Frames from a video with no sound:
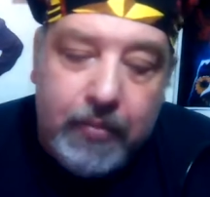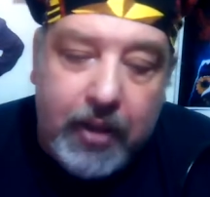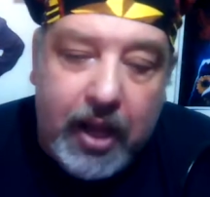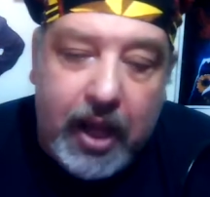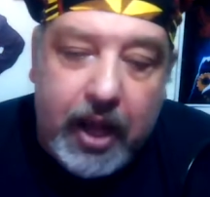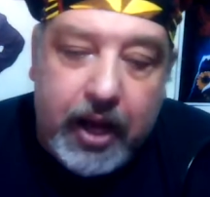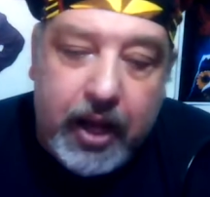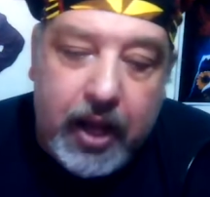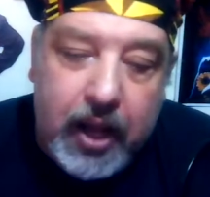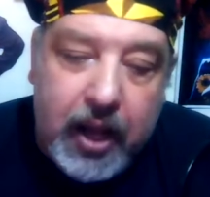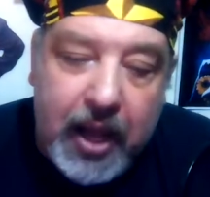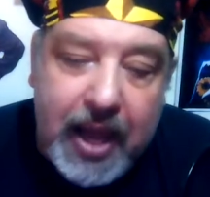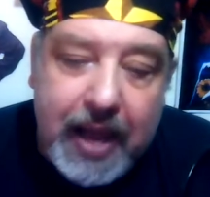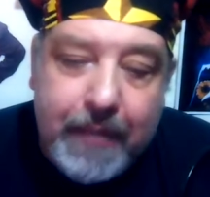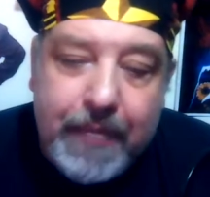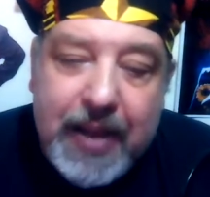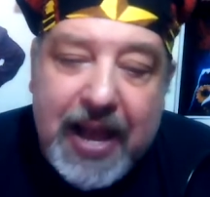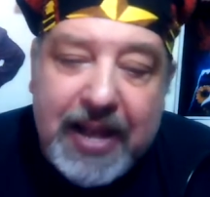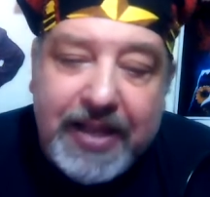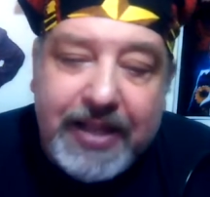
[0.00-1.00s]
But,
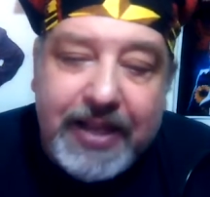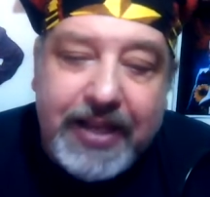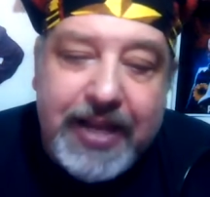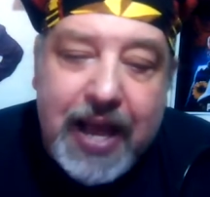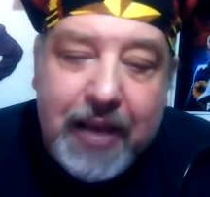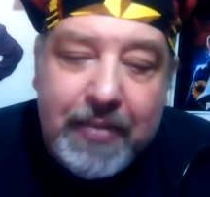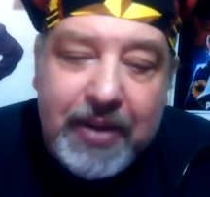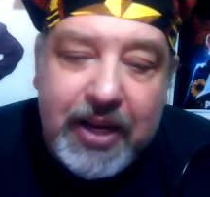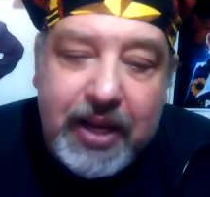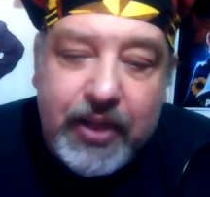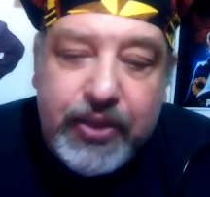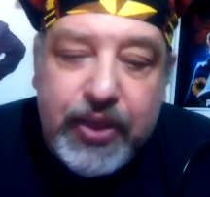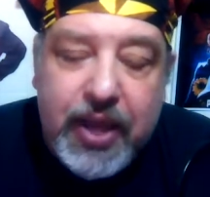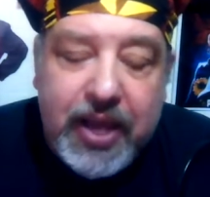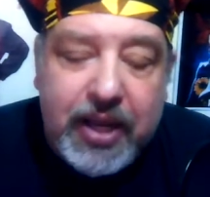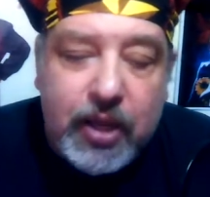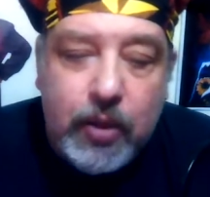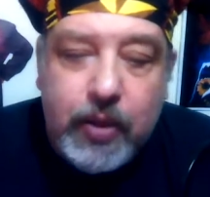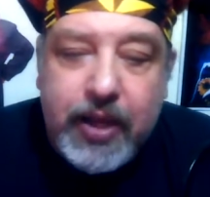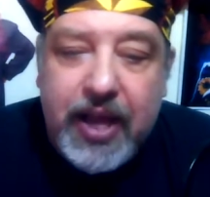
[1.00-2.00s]
hey, back to comedy.
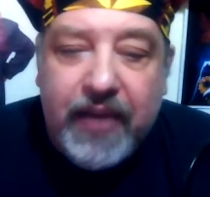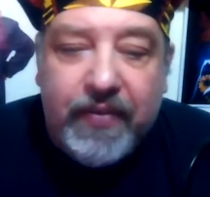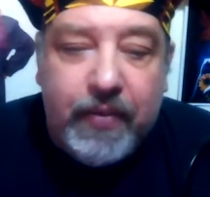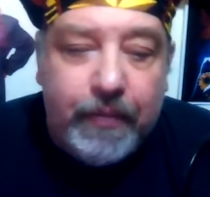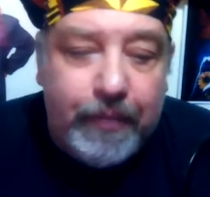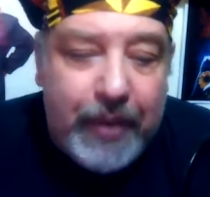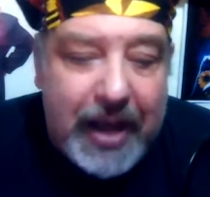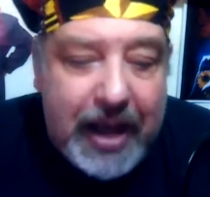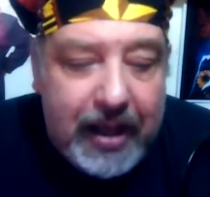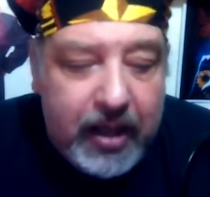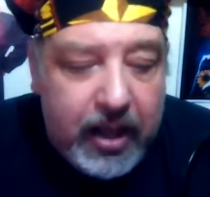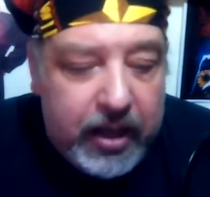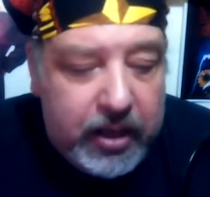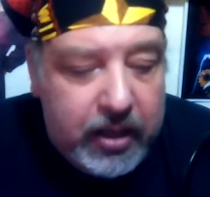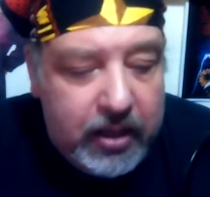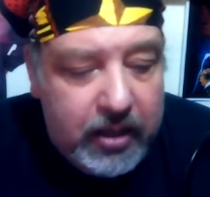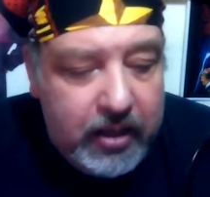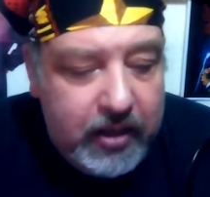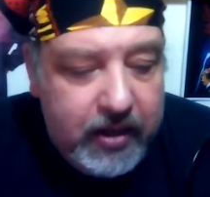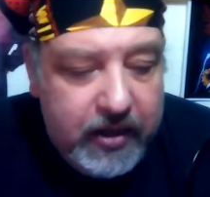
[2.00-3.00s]
Thank you, Kevin Pollak,